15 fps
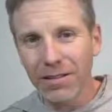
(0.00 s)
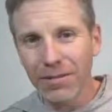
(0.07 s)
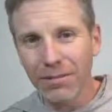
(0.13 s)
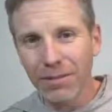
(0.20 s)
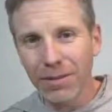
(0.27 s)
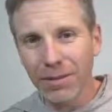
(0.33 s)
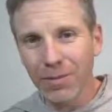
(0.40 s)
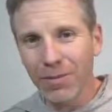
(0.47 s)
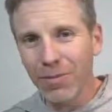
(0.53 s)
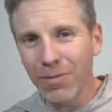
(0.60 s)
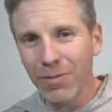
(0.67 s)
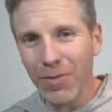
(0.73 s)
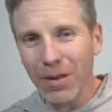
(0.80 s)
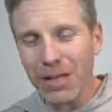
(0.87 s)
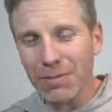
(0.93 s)
But
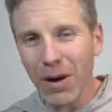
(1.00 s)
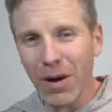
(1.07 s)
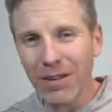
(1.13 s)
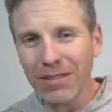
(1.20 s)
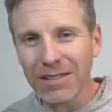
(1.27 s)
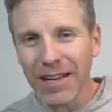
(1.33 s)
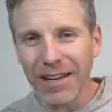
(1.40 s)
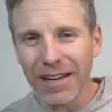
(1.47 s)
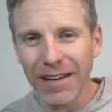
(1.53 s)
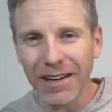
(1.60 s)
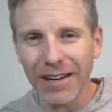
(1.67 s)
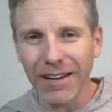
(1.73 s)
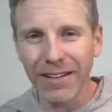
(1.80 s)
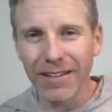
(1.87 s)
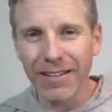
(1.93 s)
what's Paul saying
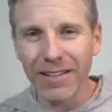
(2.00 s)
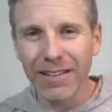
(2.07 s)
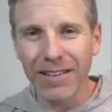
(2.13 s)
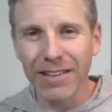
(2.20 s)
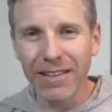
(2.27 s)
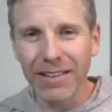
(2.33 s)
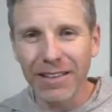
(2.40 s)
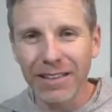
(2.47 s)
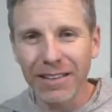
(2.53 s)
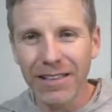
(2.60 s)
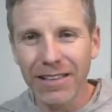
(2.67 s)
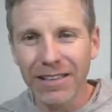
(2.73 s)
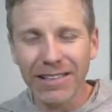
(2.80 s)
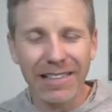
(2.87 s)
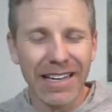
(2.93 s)
here?
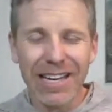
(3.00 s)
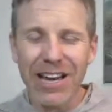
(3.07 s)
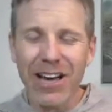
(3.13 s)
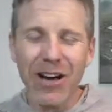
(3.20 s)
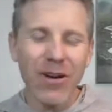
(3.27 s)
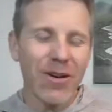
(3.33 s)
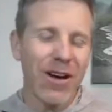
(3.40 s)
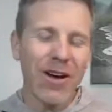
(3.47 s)
He's saying, no.